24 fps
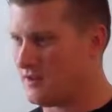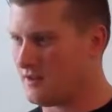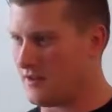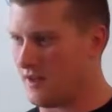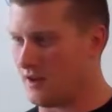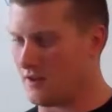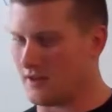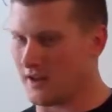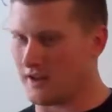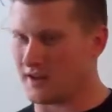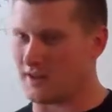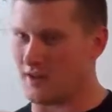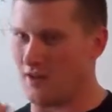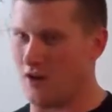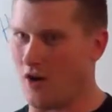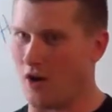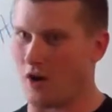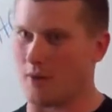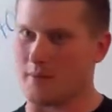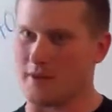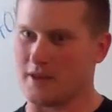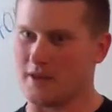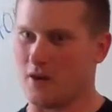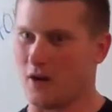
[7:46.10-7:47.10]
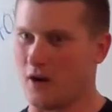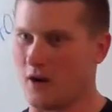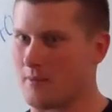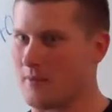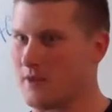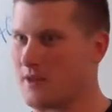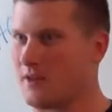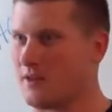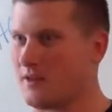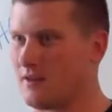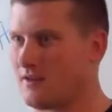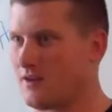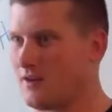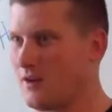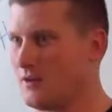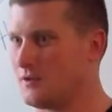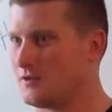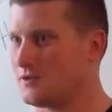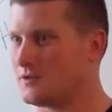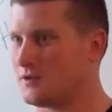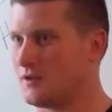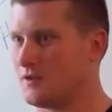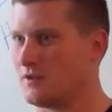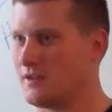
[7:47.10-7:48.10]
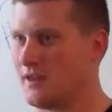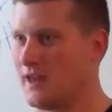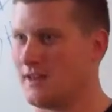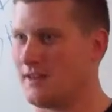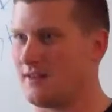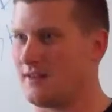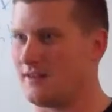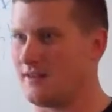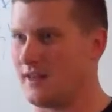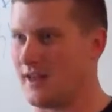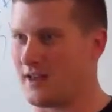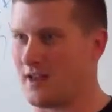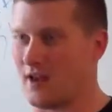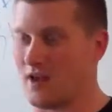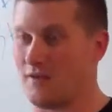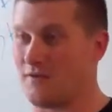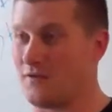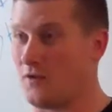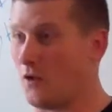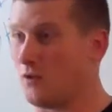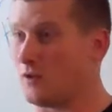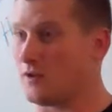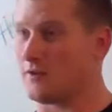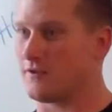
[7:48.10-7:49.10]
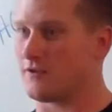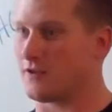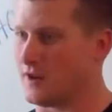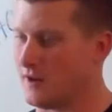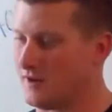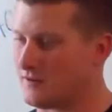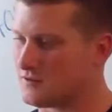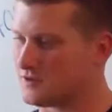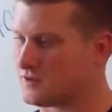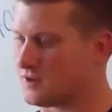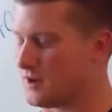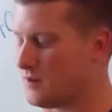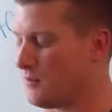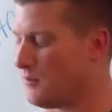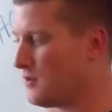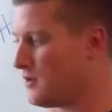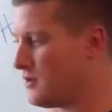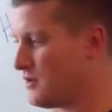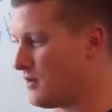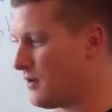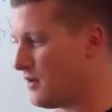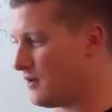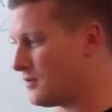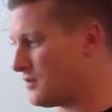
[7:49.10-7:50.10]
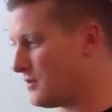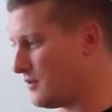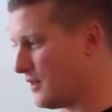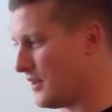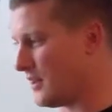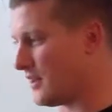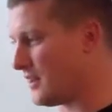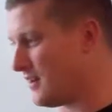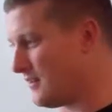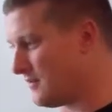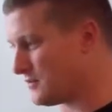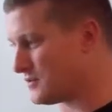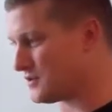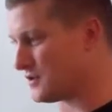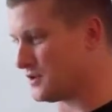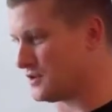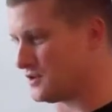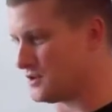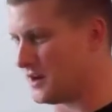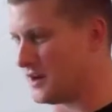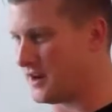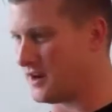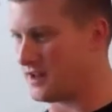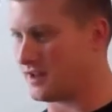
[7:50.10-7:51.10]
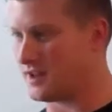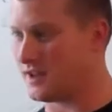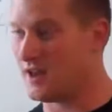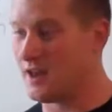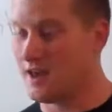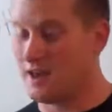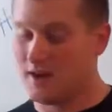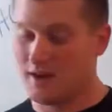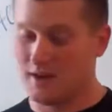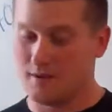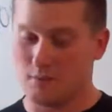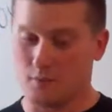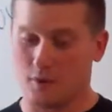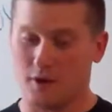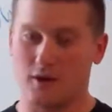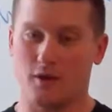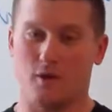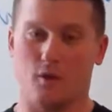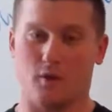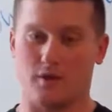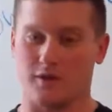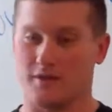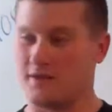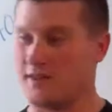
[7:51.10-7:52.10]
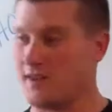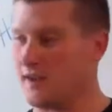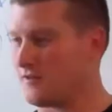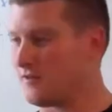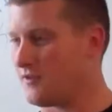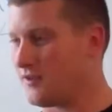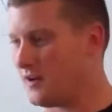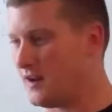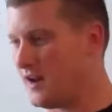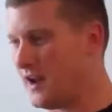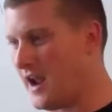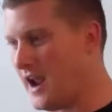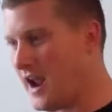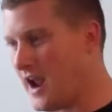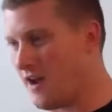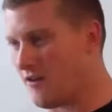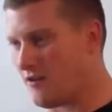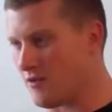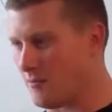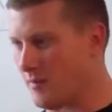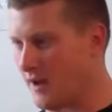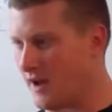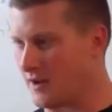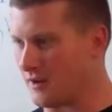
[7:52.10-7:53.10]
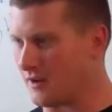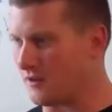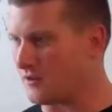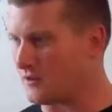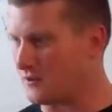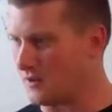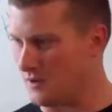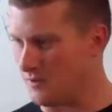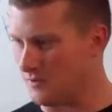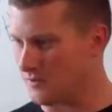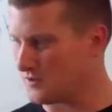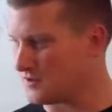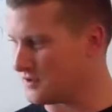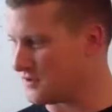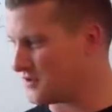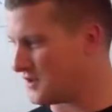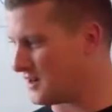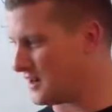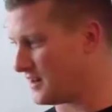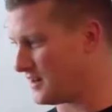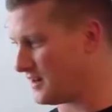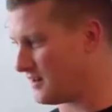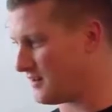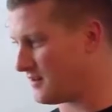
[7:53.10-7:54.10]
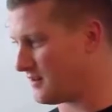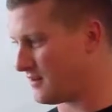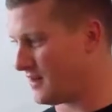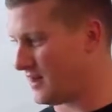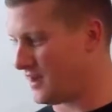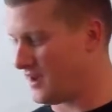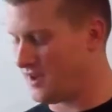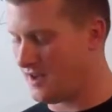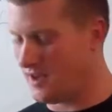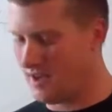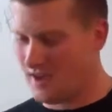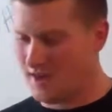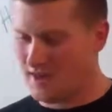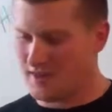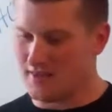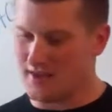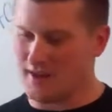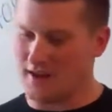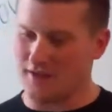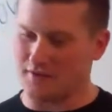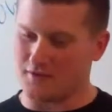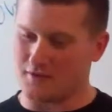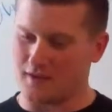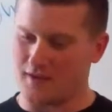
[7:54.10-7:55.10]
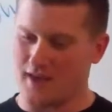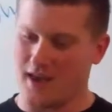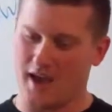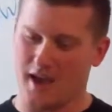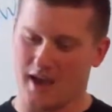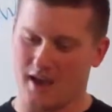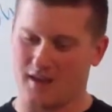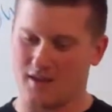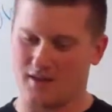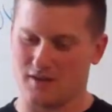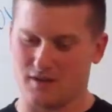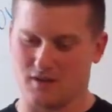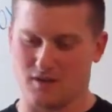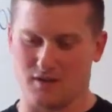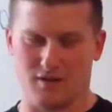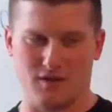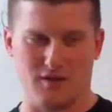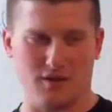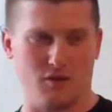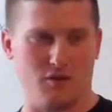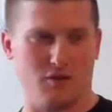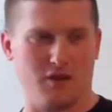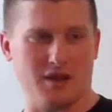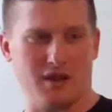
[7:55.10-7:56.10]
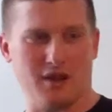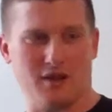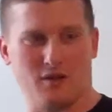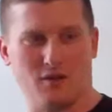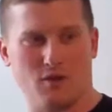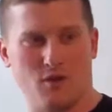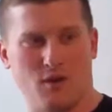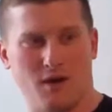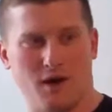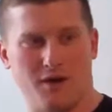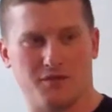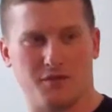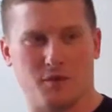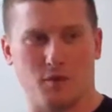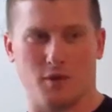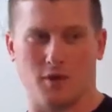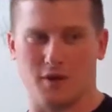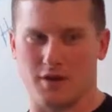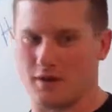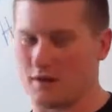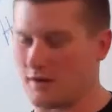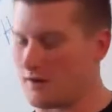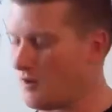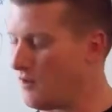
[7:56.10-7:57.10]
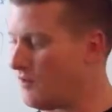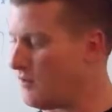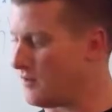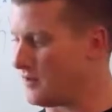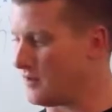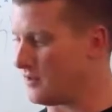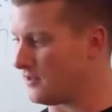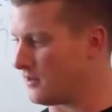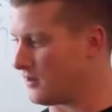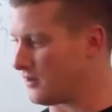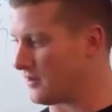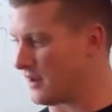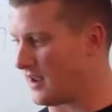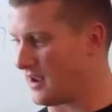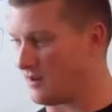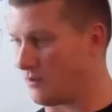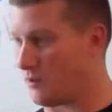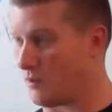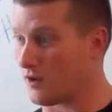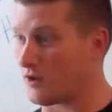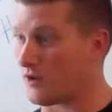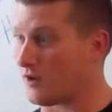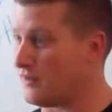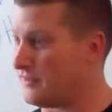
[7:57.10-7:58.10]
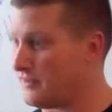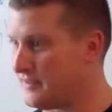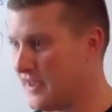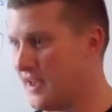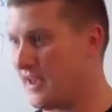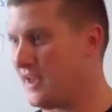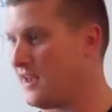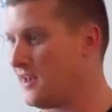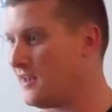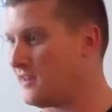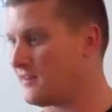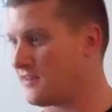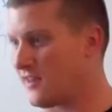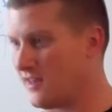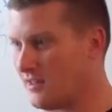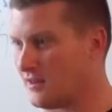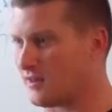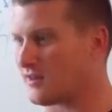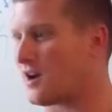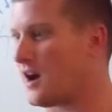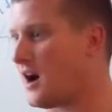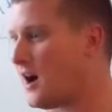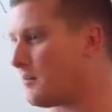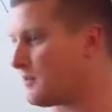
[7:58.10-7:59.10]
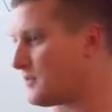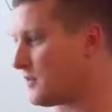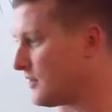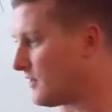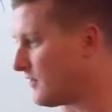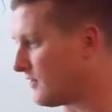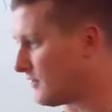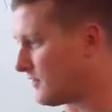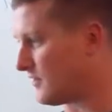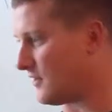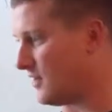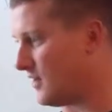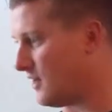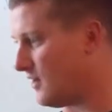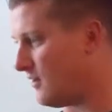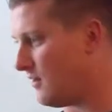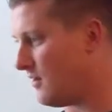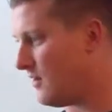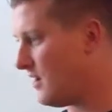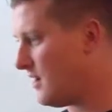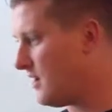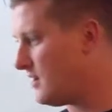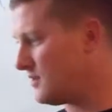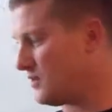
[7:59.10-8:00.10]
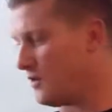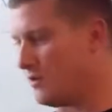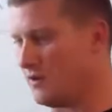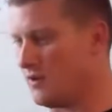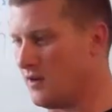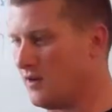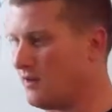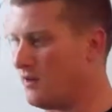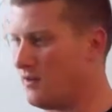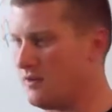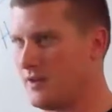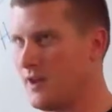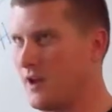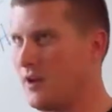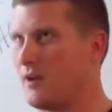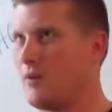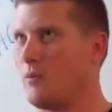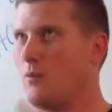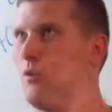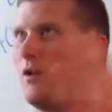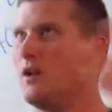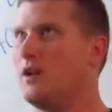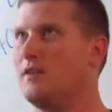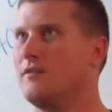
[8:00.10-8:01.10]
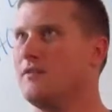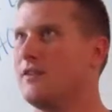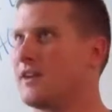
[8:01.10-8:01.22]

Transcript: Unlike the Army goes through, and if only for infantry will you go through like infantry training. Marine Corps is different. Everybody goes through infantry training. Okay. Then after that, you can either go off to where you're going to learn how to work on tanks, helicopters, doing one of